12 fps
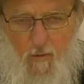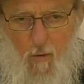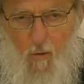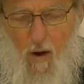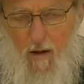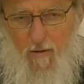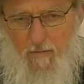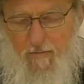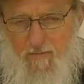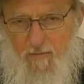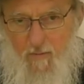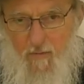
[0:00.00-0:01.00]
Well,
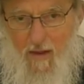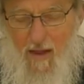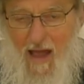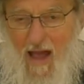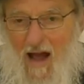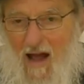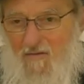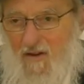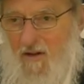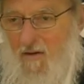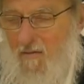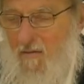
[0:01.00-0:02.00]

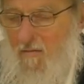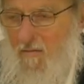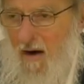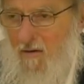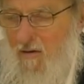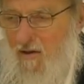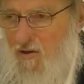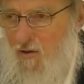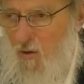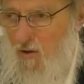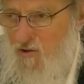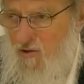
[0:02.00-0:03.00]
having marital
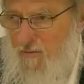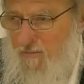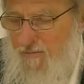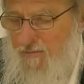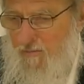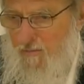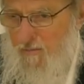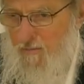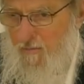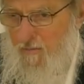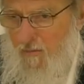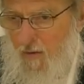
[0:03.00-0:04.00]
intercourse
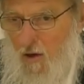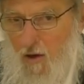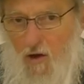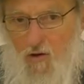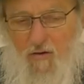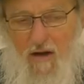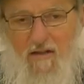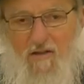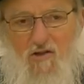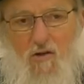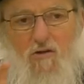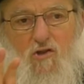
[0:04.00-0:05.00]
creates a
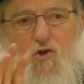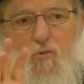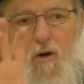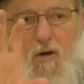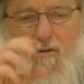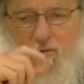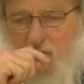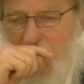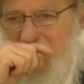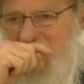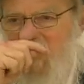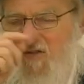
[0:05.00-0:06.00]
certain tumah, a
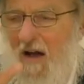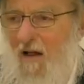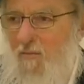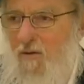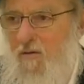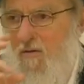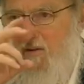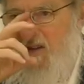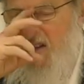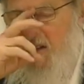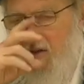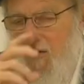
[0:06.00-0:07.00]
certain defilement,
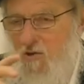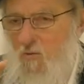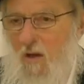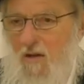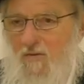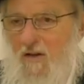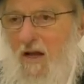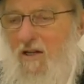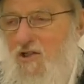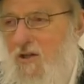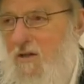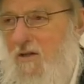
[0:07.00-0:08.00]

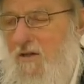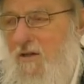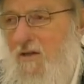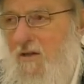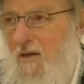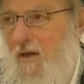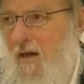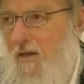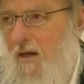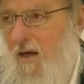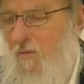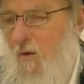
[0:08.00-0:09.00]
disqualification, and
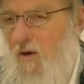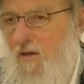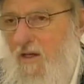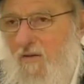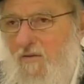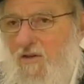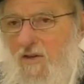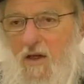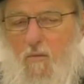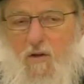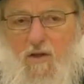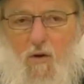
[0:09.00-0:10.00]
God wanted to give it to
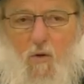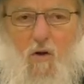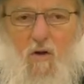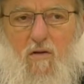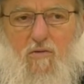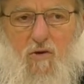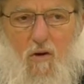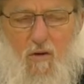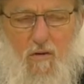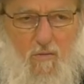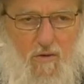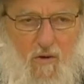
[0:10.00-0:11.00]
them when they're all
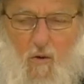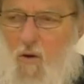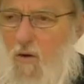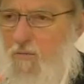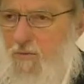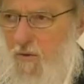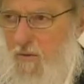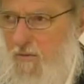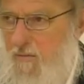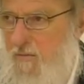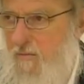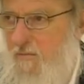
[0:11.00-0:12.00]
tahor, when they're all pure.
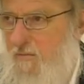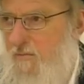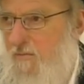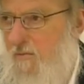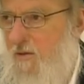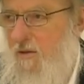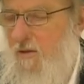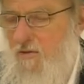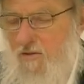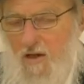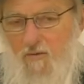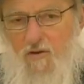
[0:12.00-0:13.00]

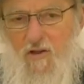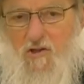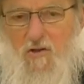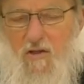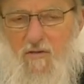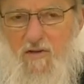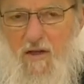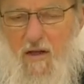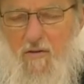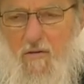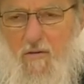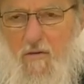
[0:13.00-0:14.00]
So therefore, they shouldn't live
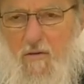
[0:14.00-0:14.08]
together.